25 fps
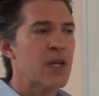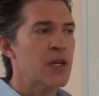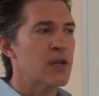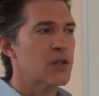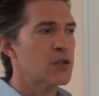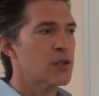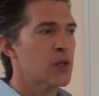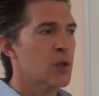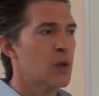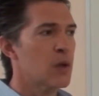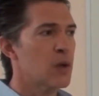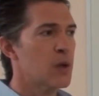
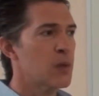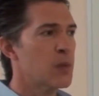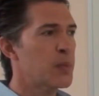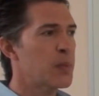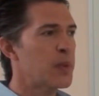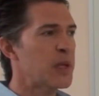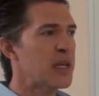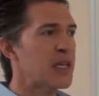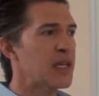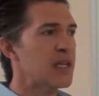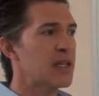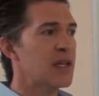So it would
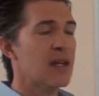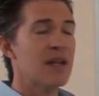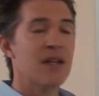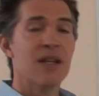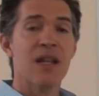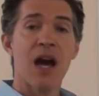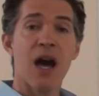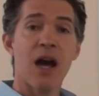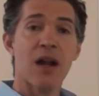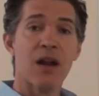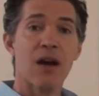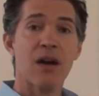be
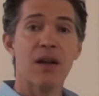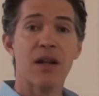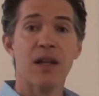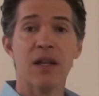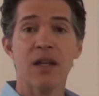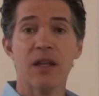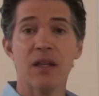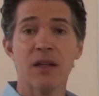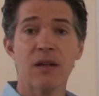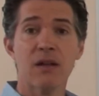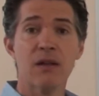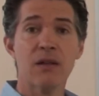not on a
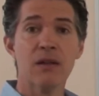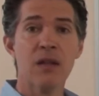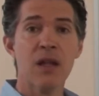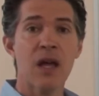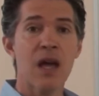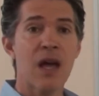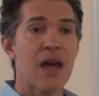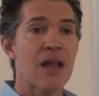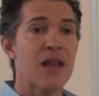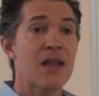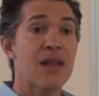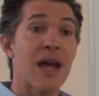hill,
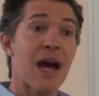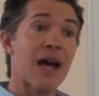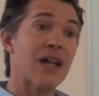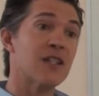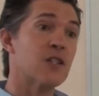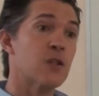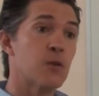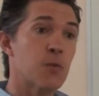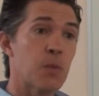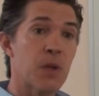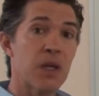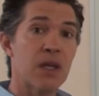
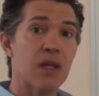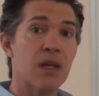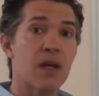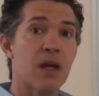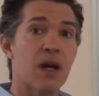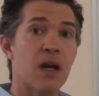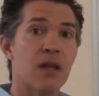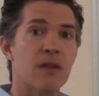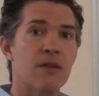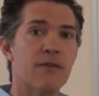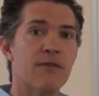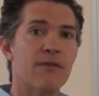not speaking
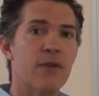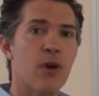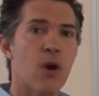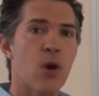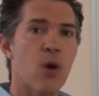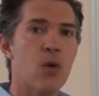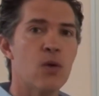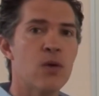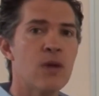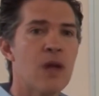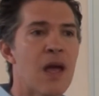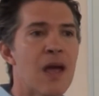on the
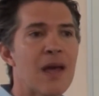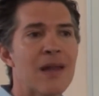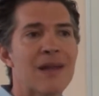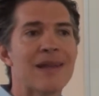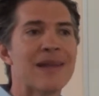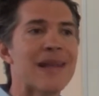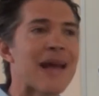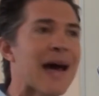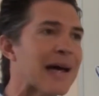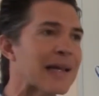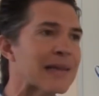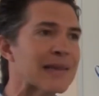phone,
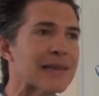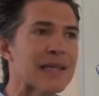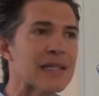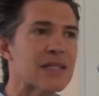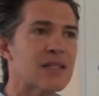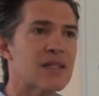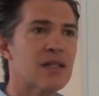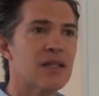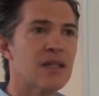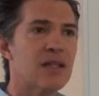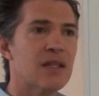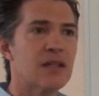not
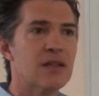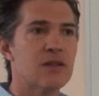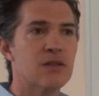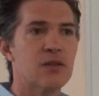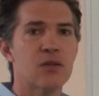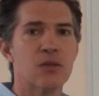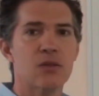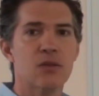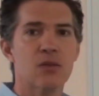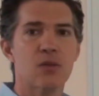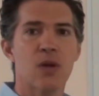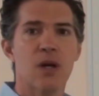listening
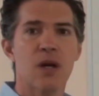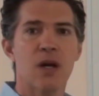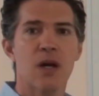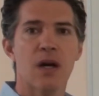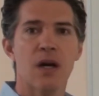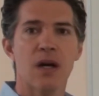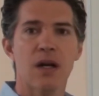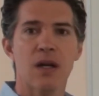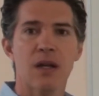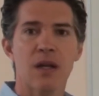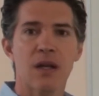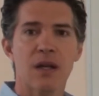
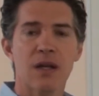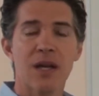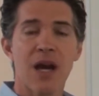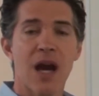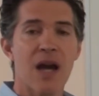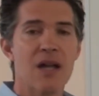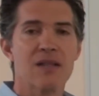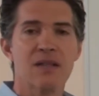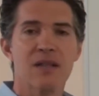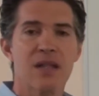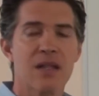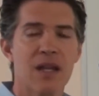to
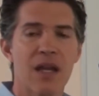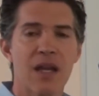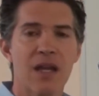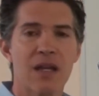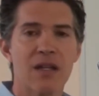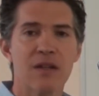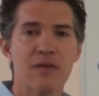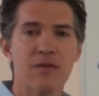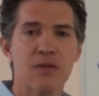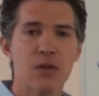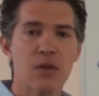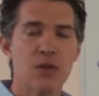constant
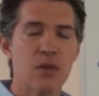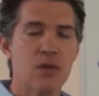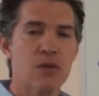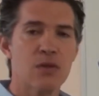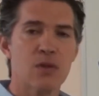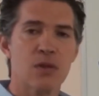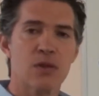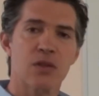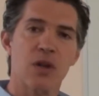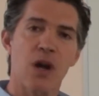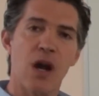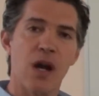negative news
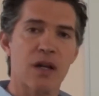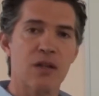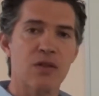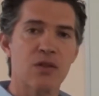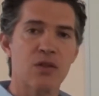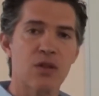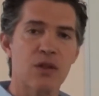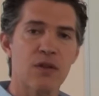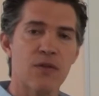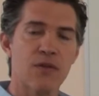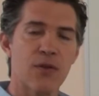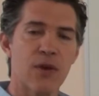or talking
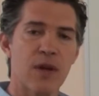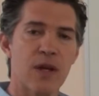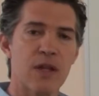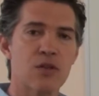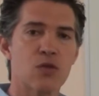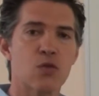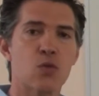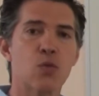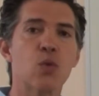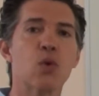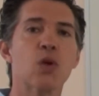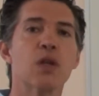to your
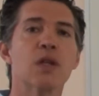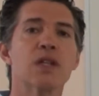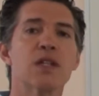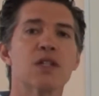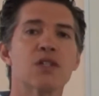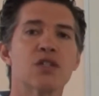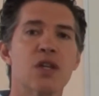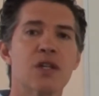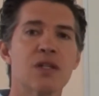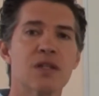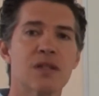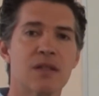friends, really
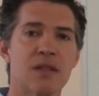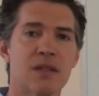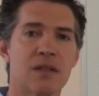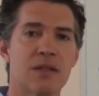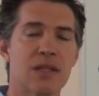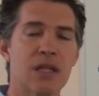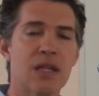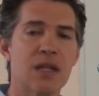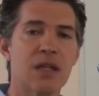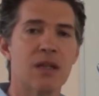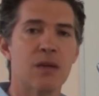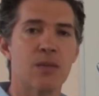just
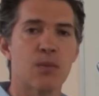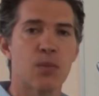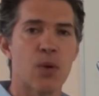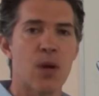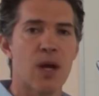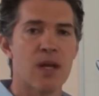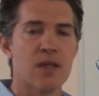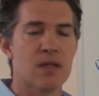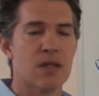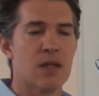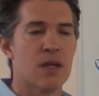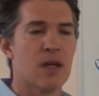
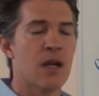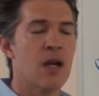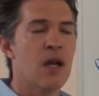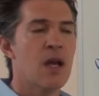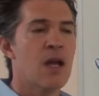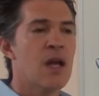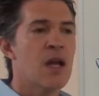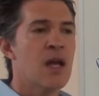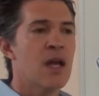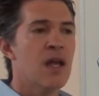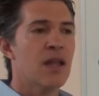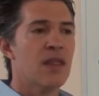decompressing.
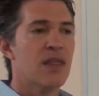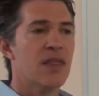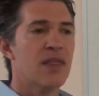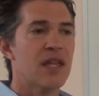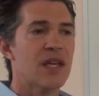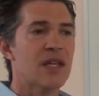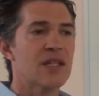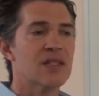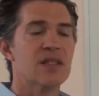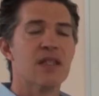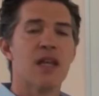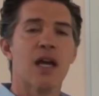
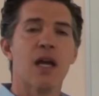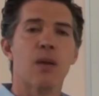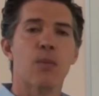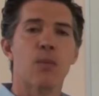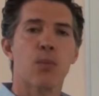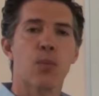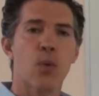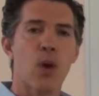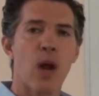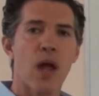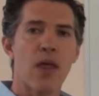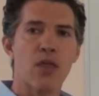Things
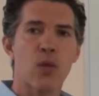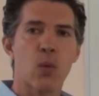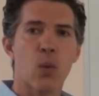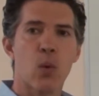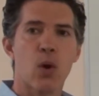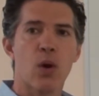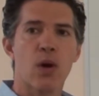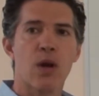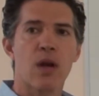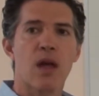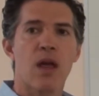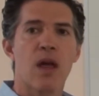like breath
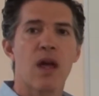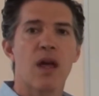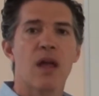work,